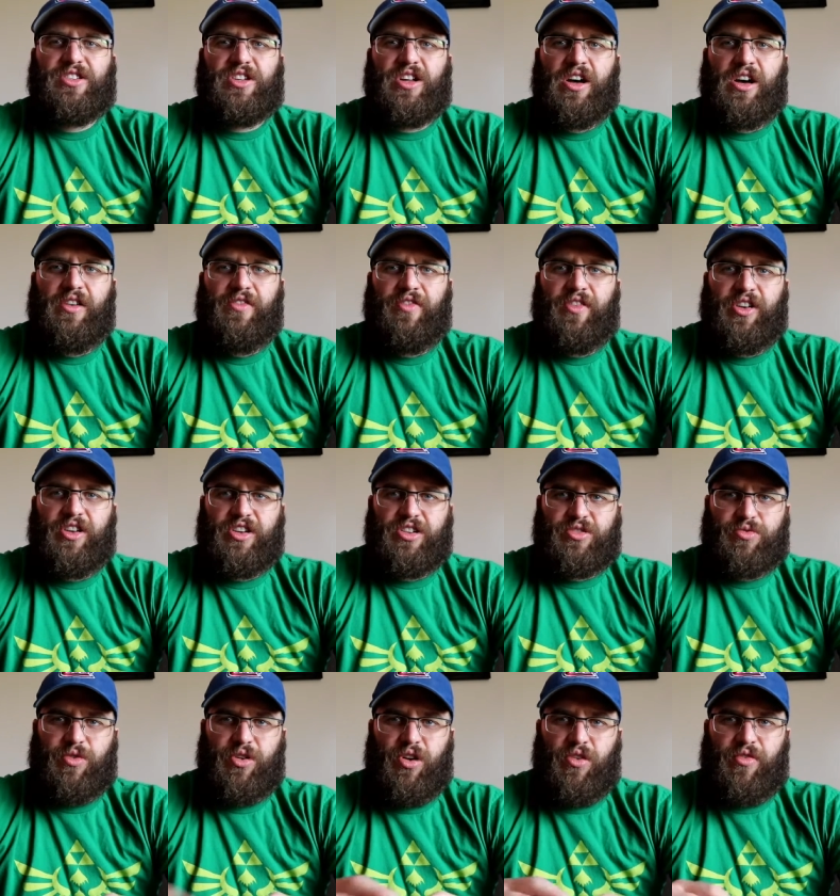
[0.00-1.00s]
stuff and
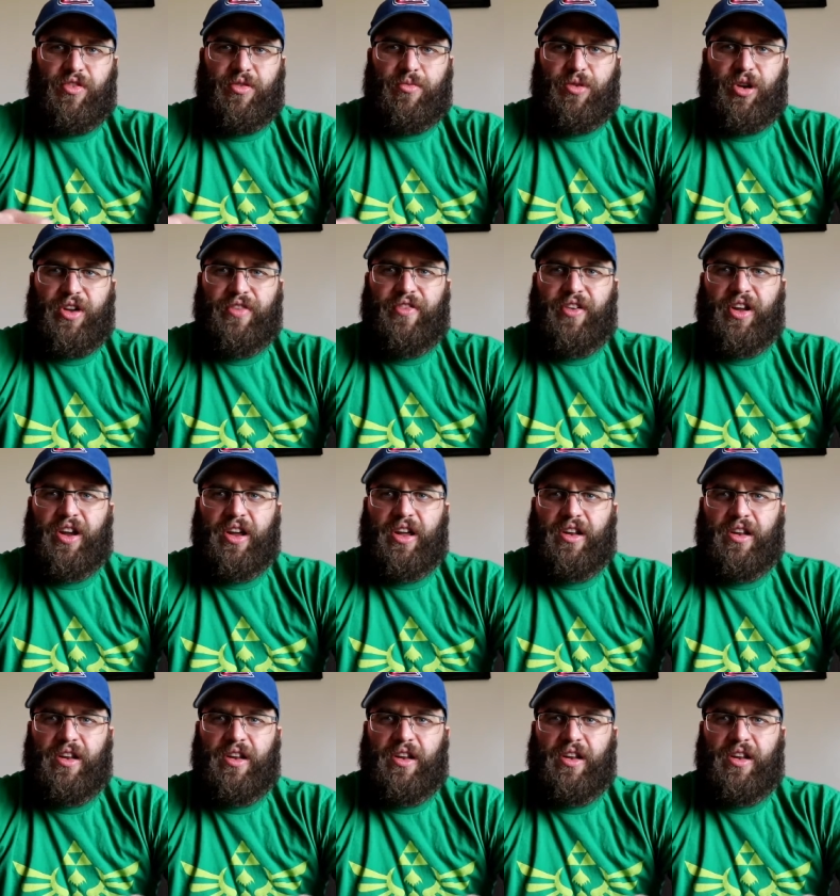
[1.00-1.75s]
just went over the briefing,